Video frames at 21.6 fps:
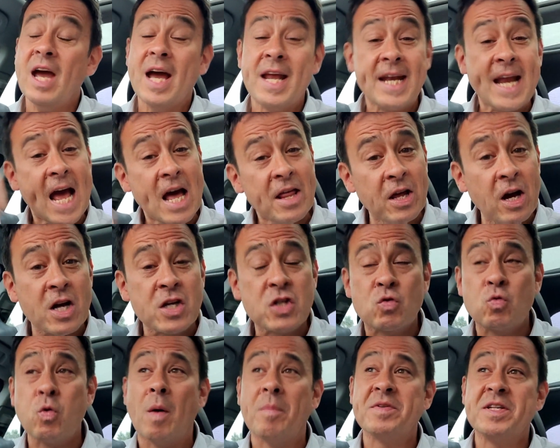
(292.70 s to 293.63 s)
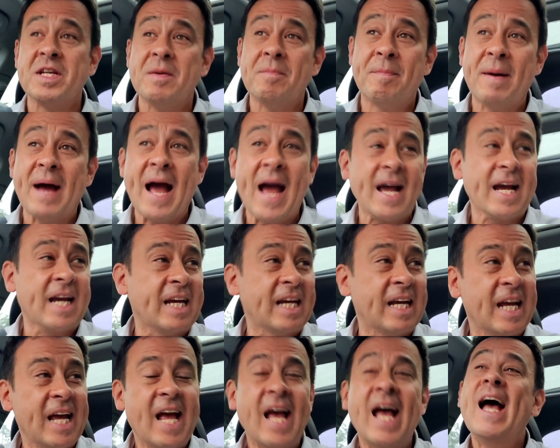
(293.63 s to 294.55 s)
and now that I swapped it back,
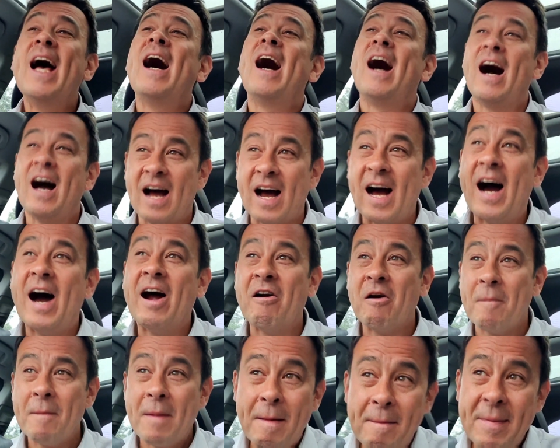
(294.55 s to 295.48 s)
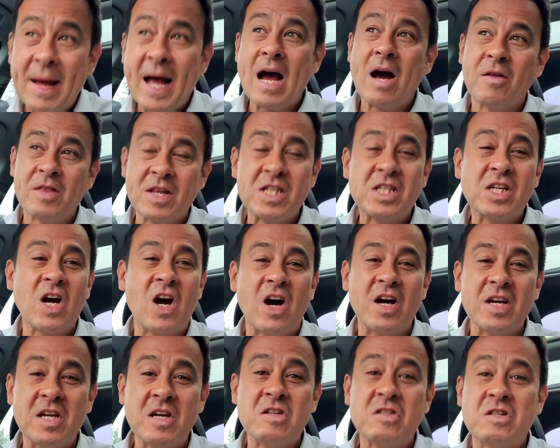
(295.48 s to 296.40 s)
I remember how this
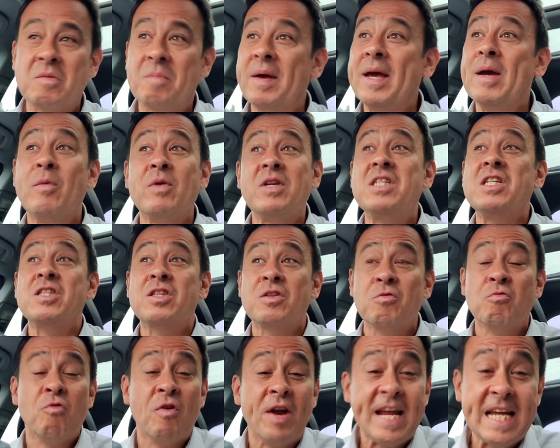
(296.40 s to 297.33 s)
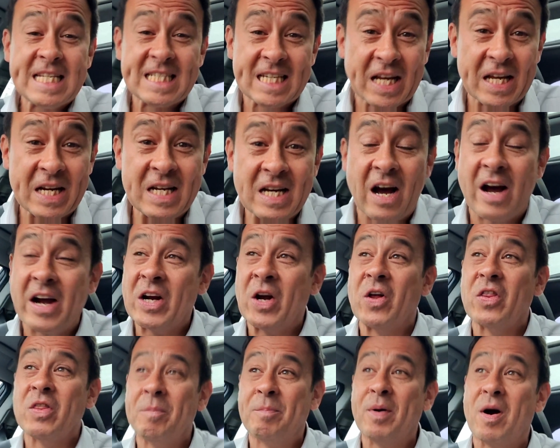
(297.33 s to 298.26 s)
car used to be, which is the reason I
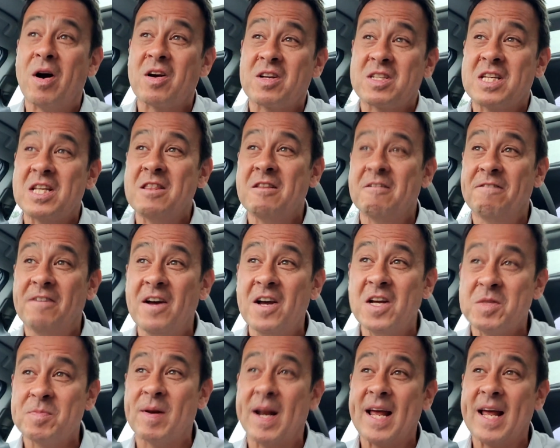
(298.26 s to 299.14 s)
got the box in the first